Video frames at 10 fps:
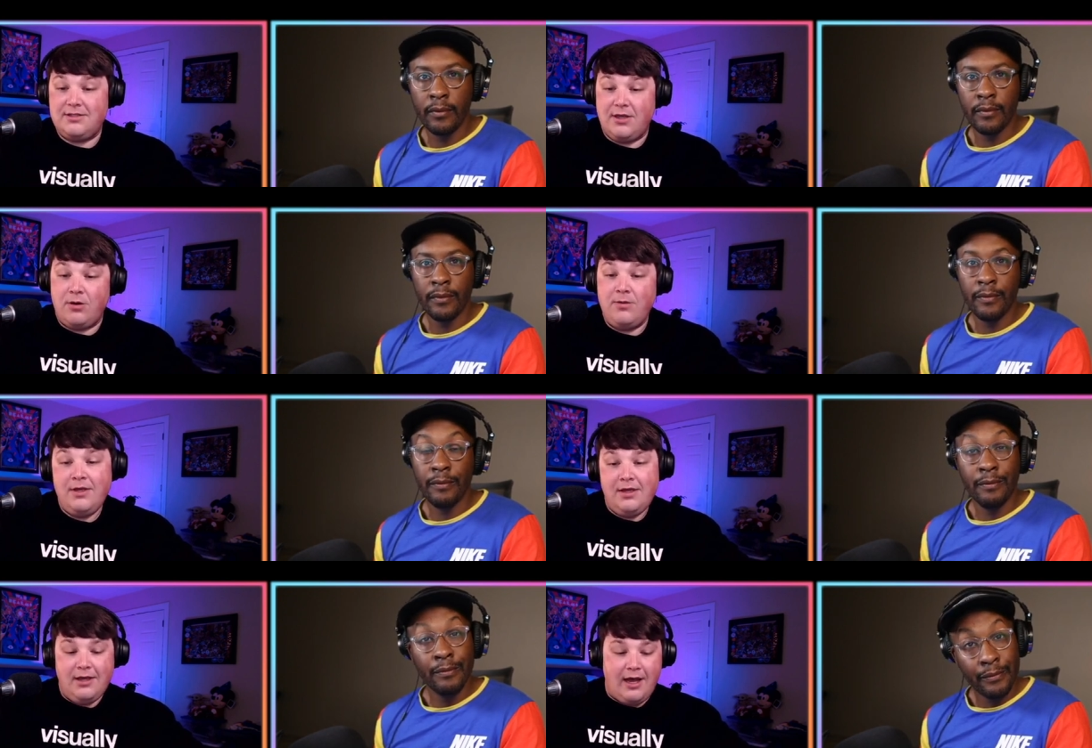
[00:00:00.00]
Speaker 1: So
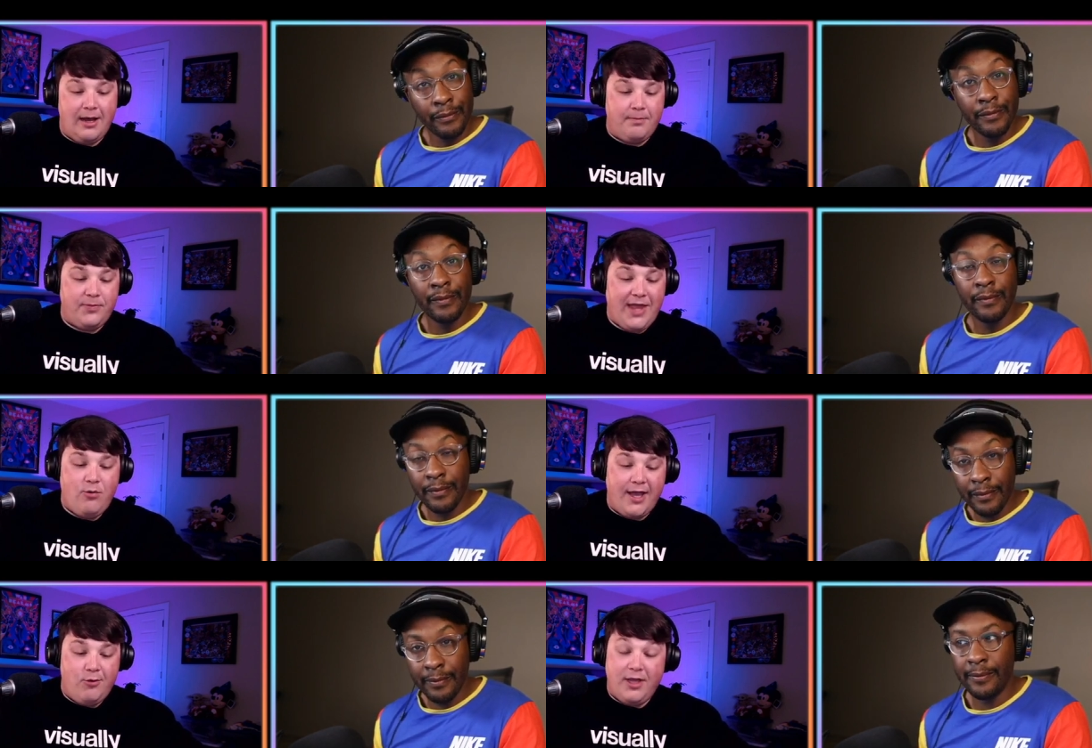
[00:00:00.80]
um,
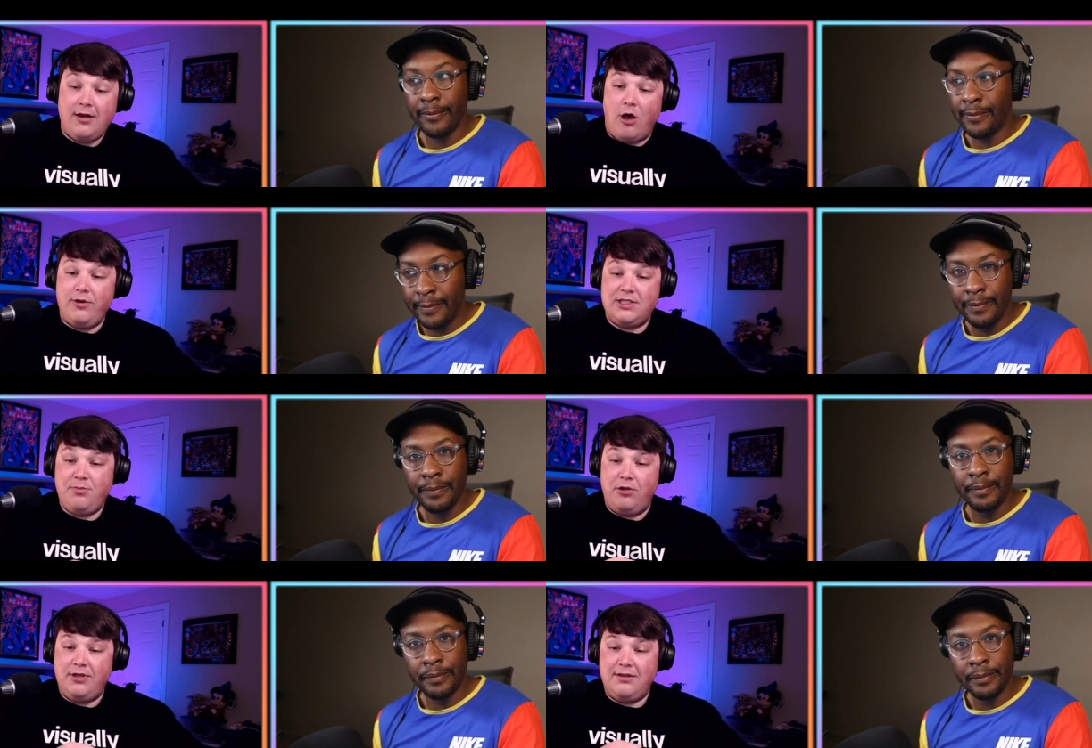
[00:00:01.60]
that way we can
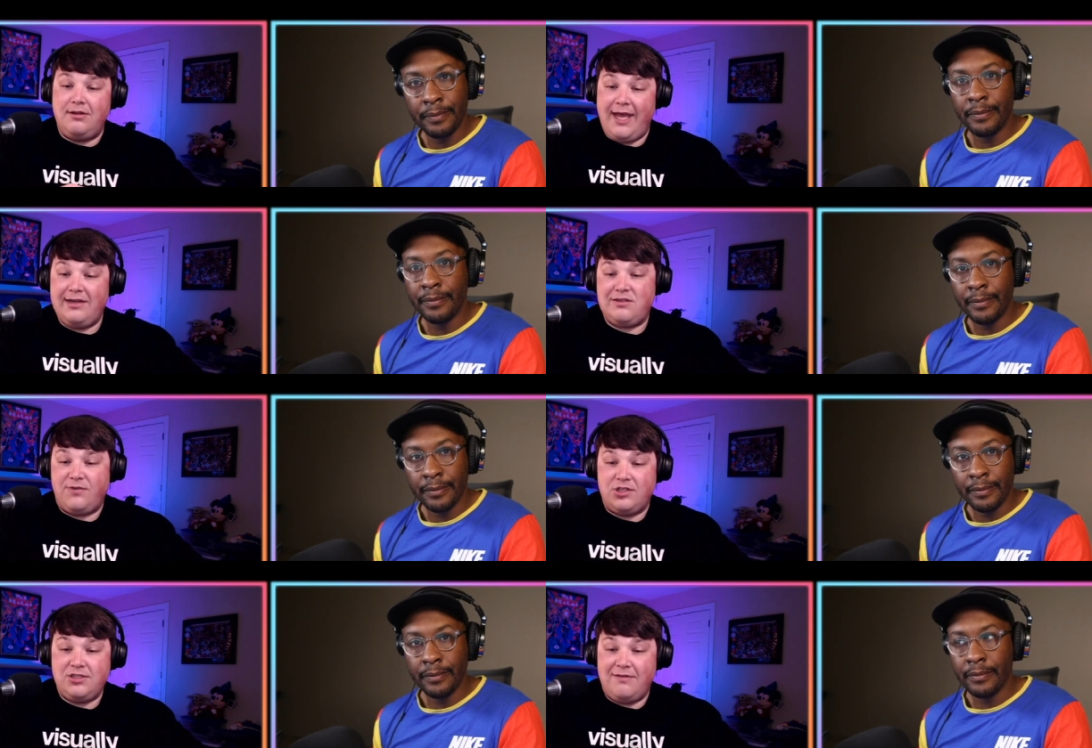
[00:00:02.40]
always pull in the
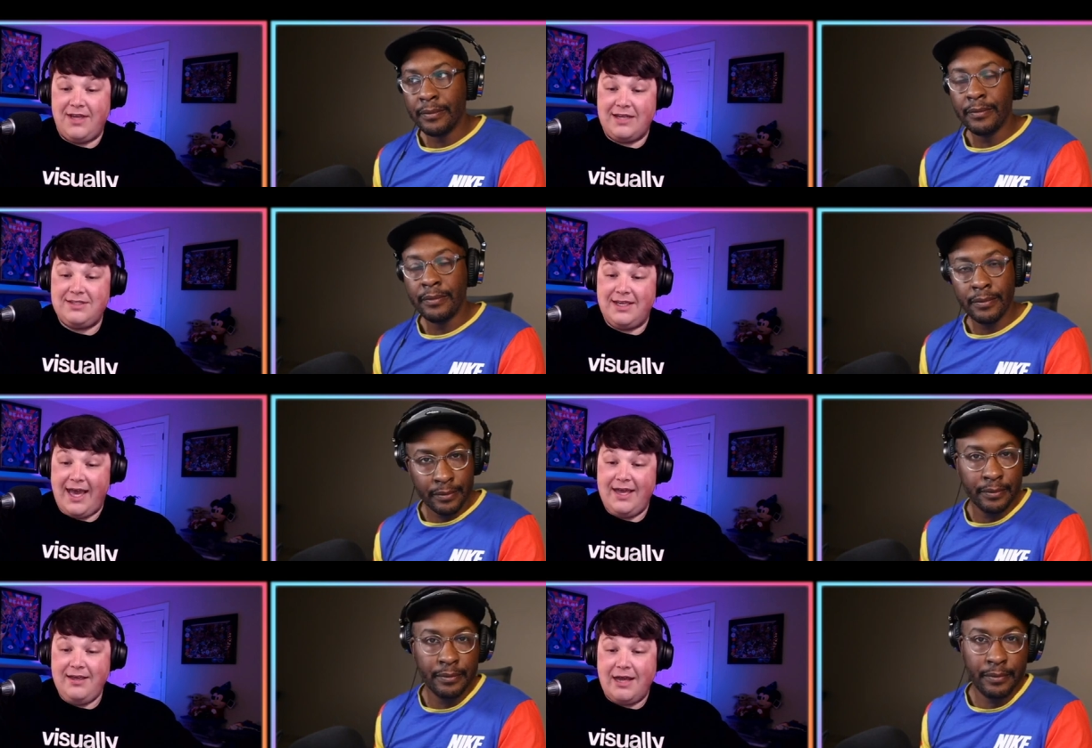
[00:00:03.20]
latest version of the
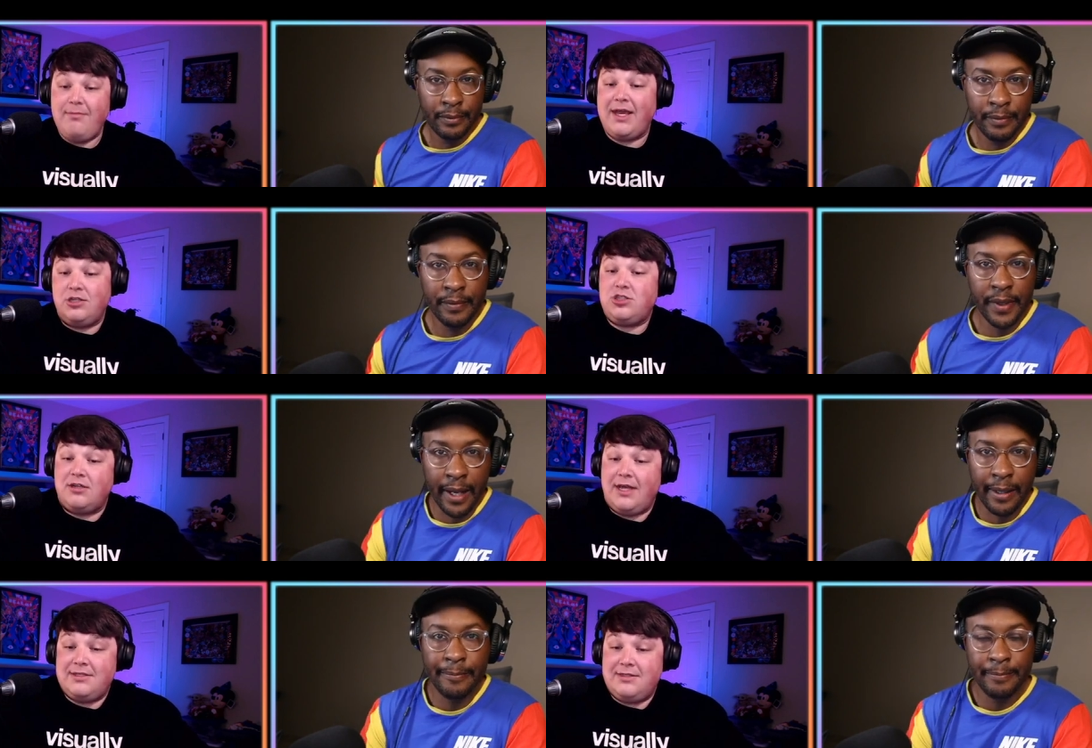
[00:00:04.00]
SDK and making yeah.
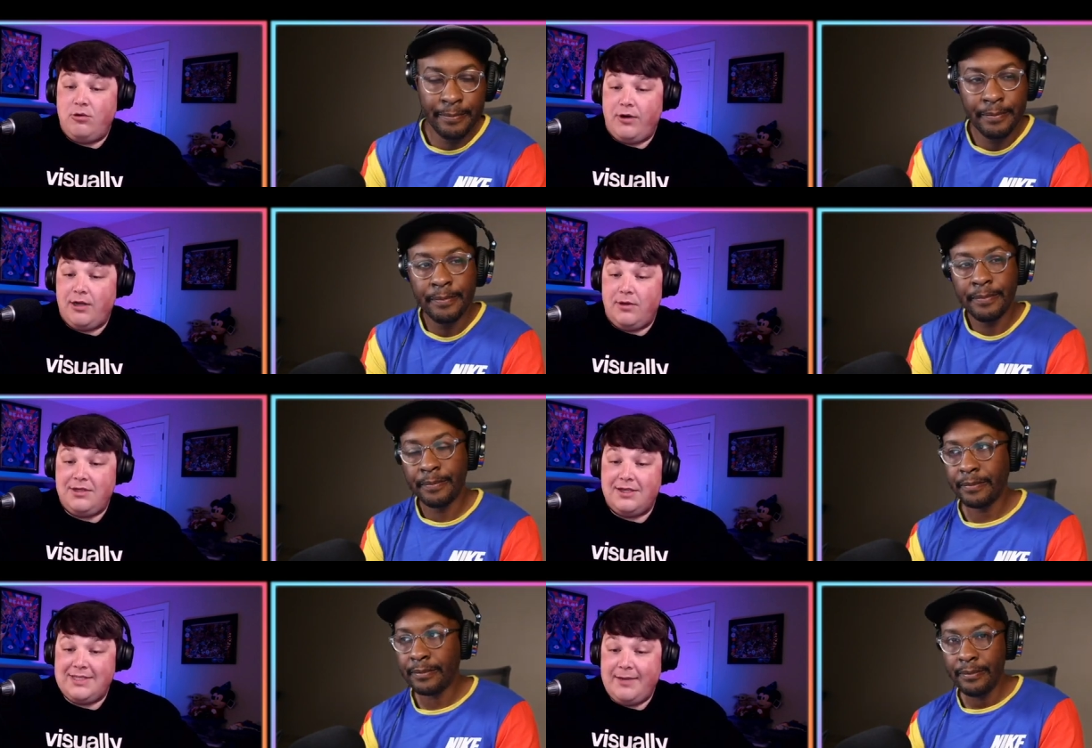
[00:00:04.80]
sure that it's still working
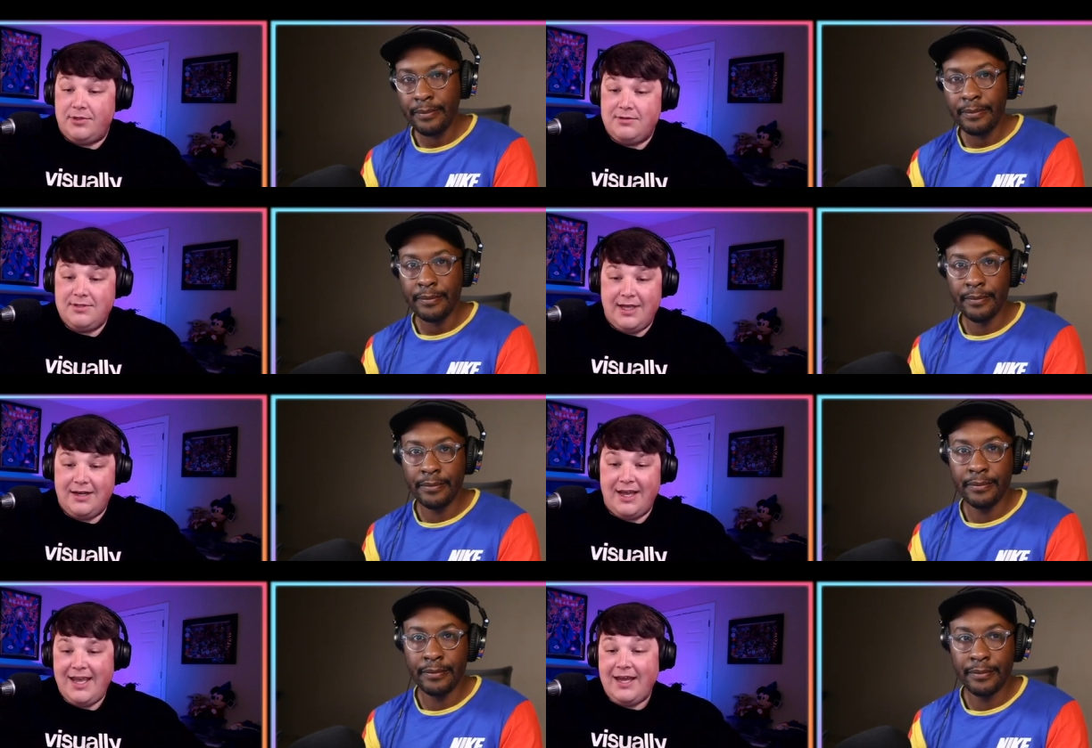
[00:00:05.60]
with the examples.
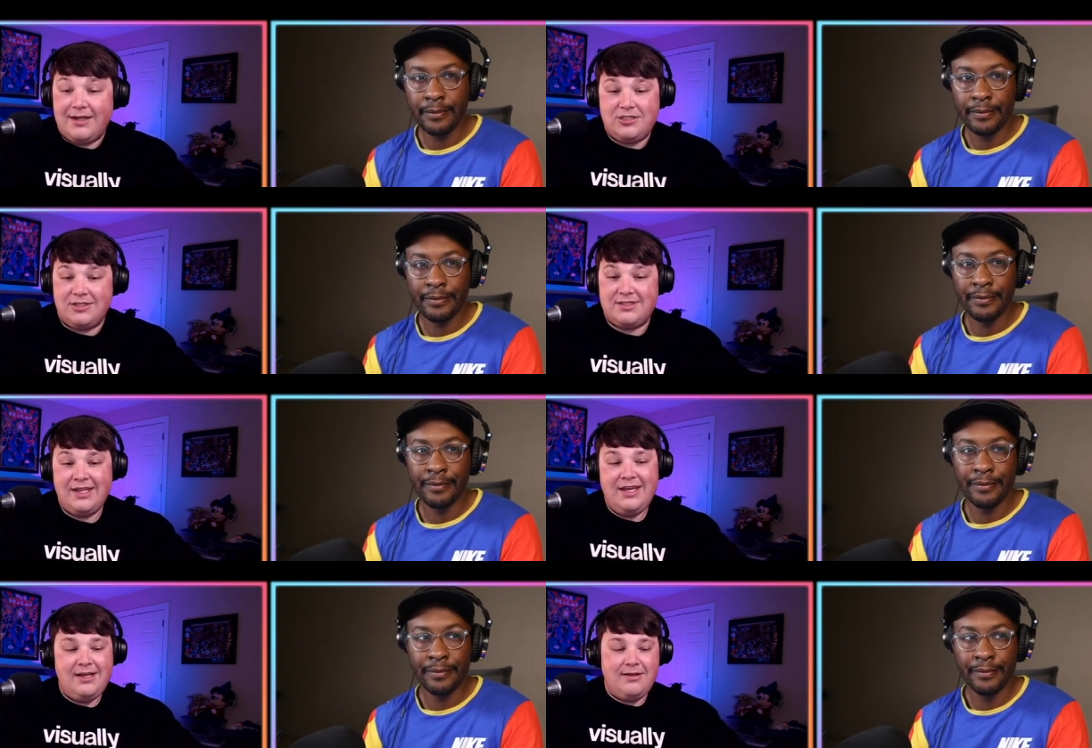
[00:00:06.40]
And again, it's just